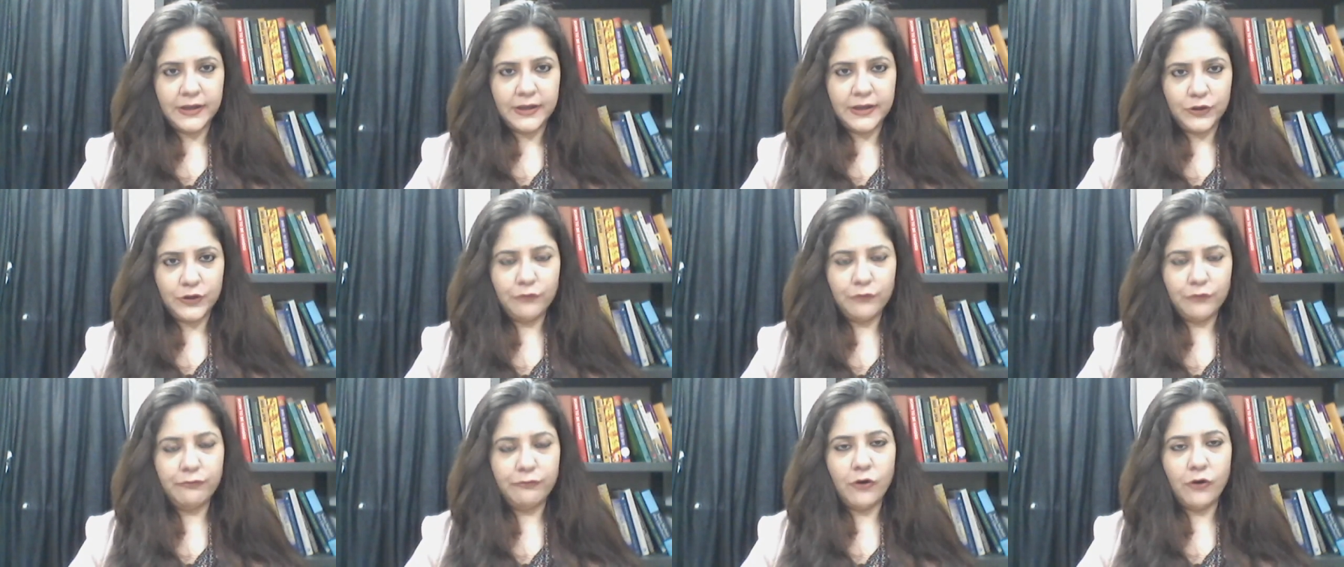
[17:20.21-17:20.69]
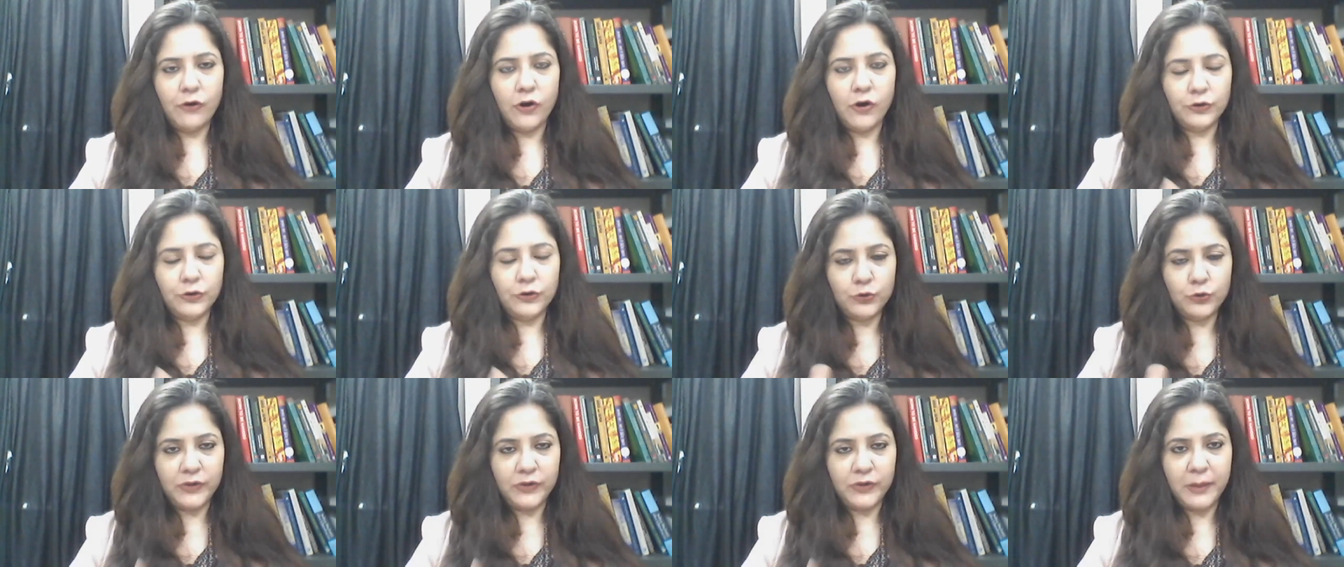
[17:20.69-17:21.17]
you know,
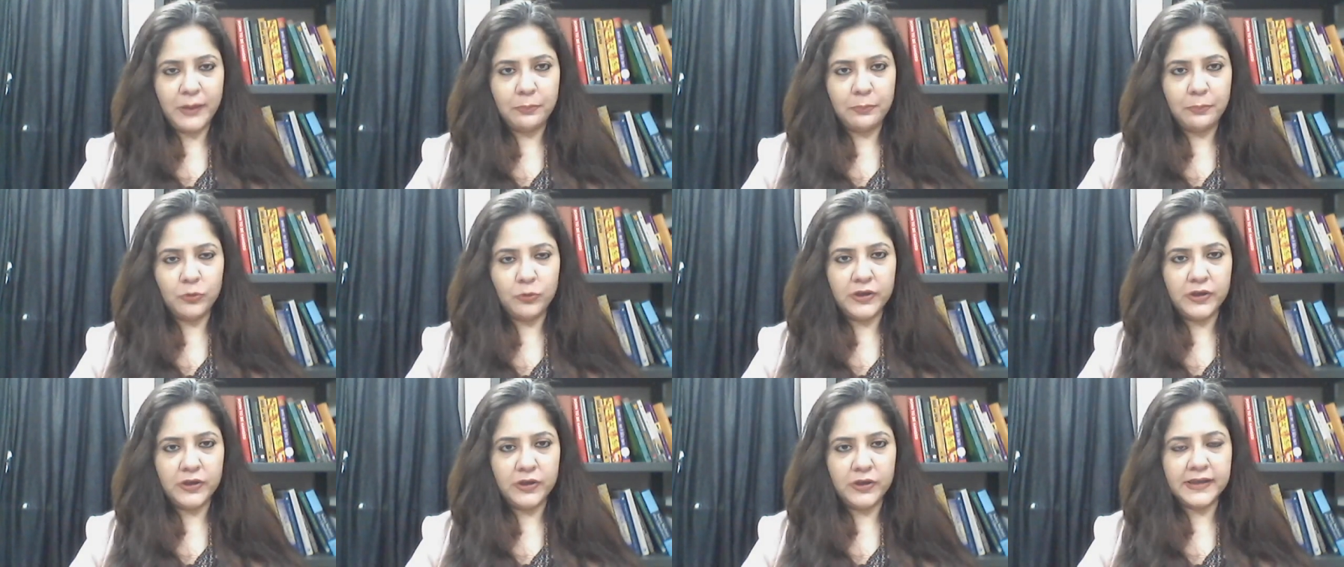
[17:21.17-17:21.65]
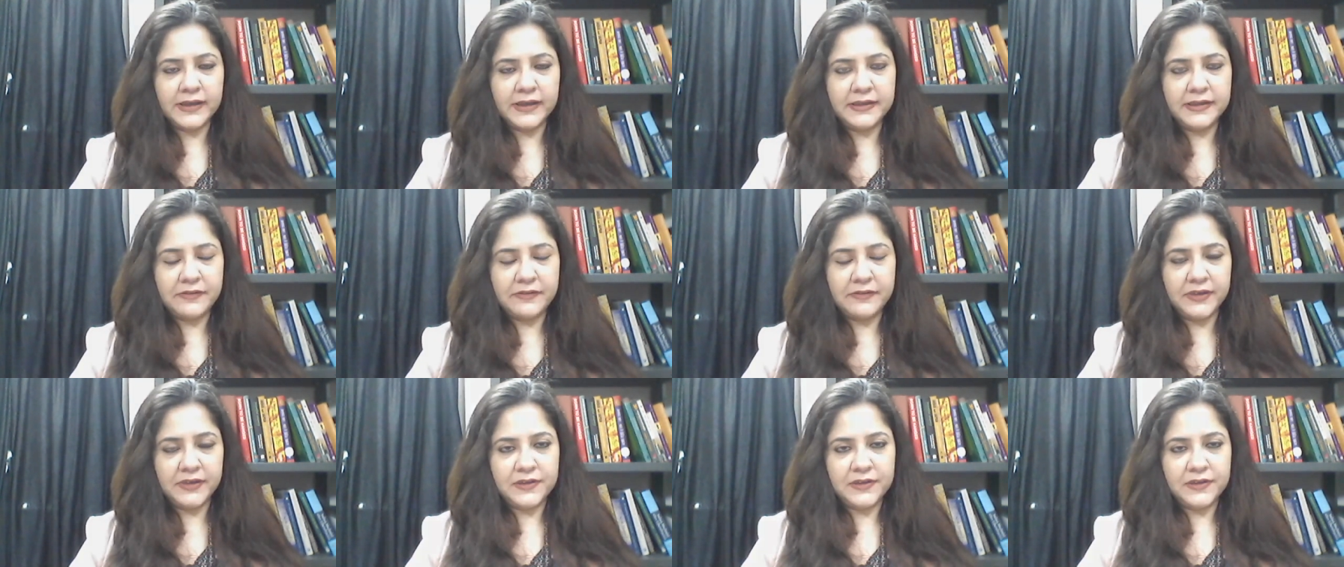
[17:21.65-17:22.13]
to reap political
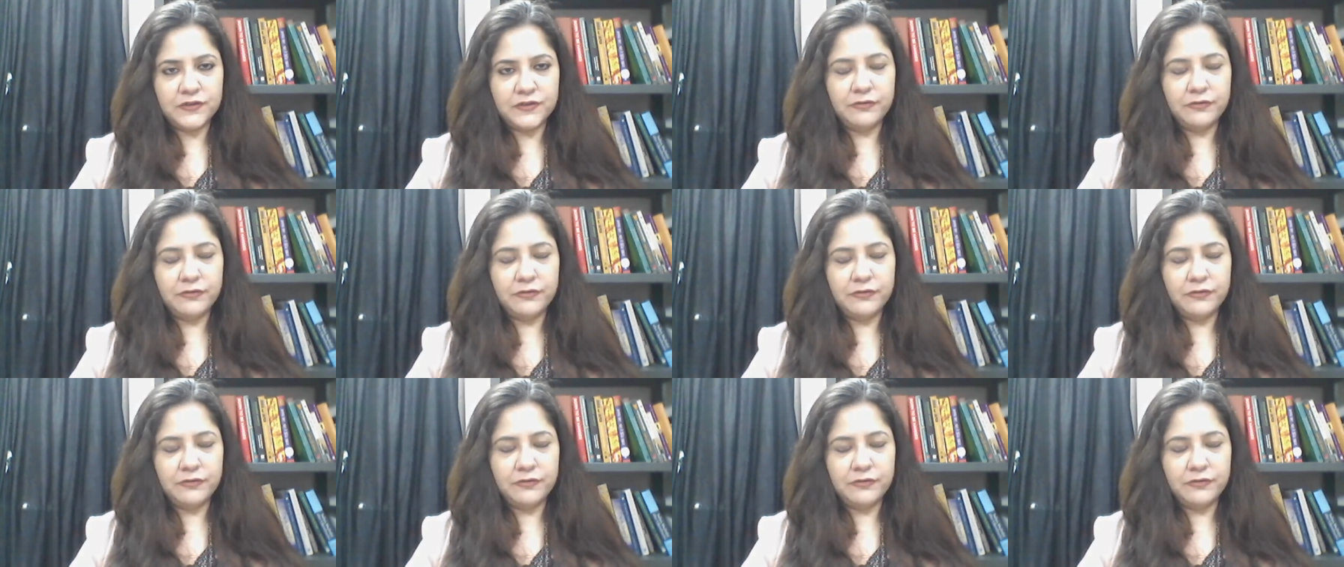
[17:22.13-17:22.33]
dividends.